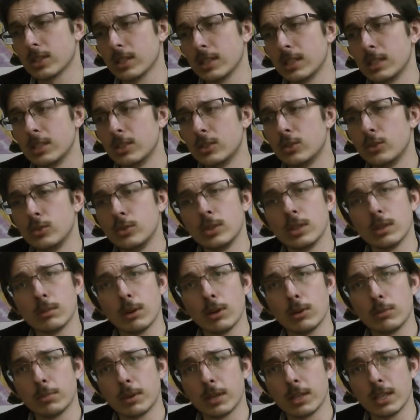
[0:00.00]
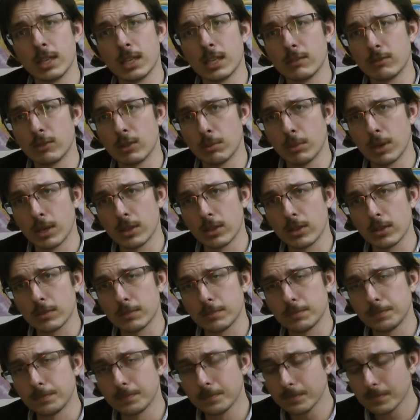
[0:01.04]
slated to come out by the end of the month.
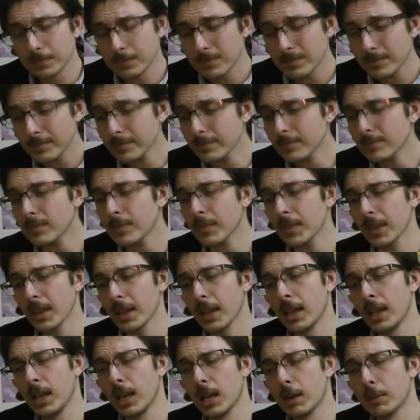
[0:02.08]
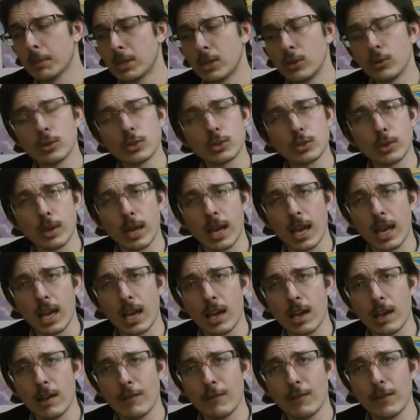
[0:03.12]
I do also
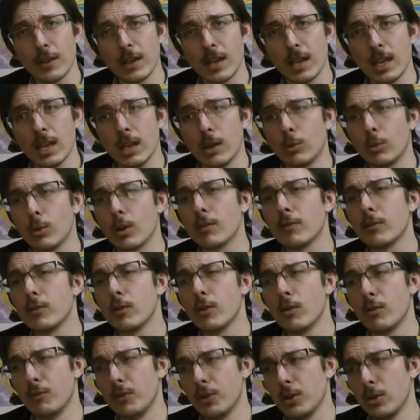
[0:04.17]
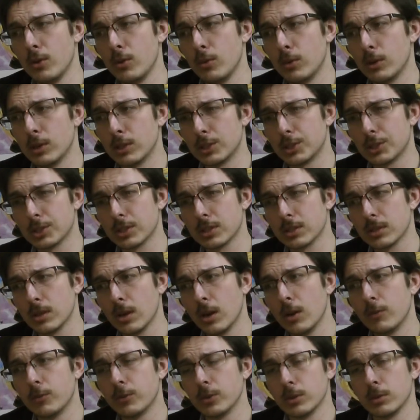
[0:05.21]
have a review which
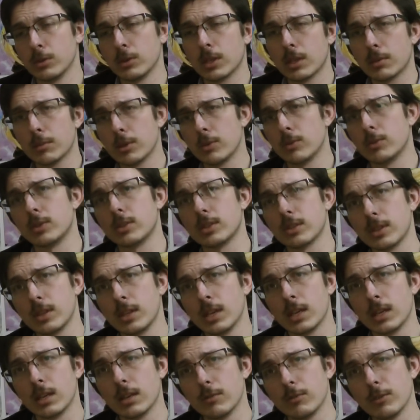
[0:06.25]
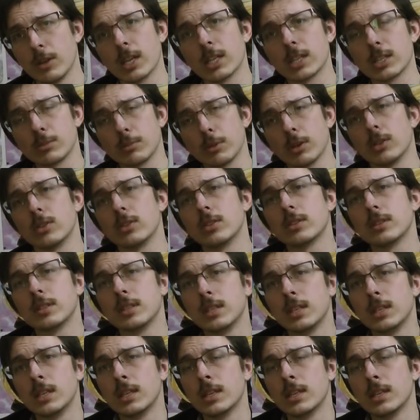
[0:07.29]
hopefully will come out at the end of next month.